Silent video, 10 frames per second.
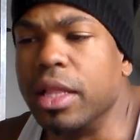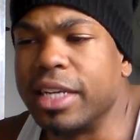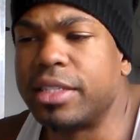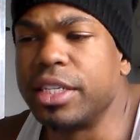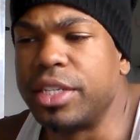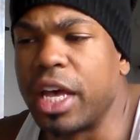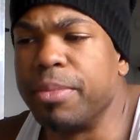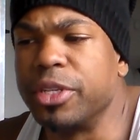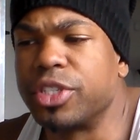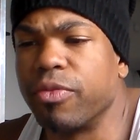Let's
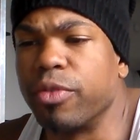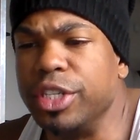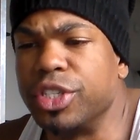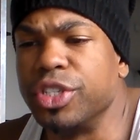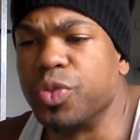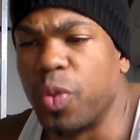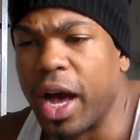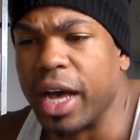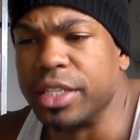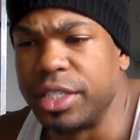examine some reasons
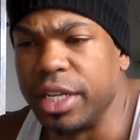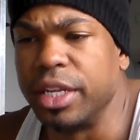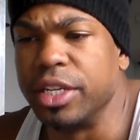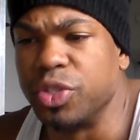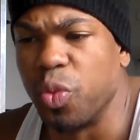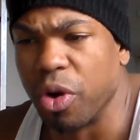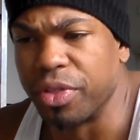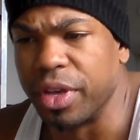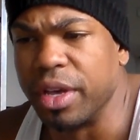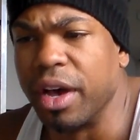why Cena is
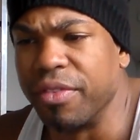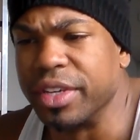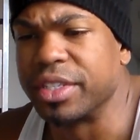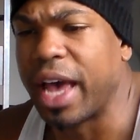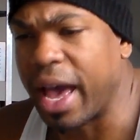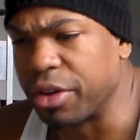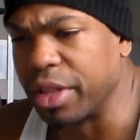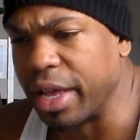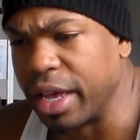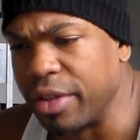worthy of this
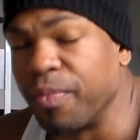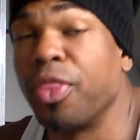accolade.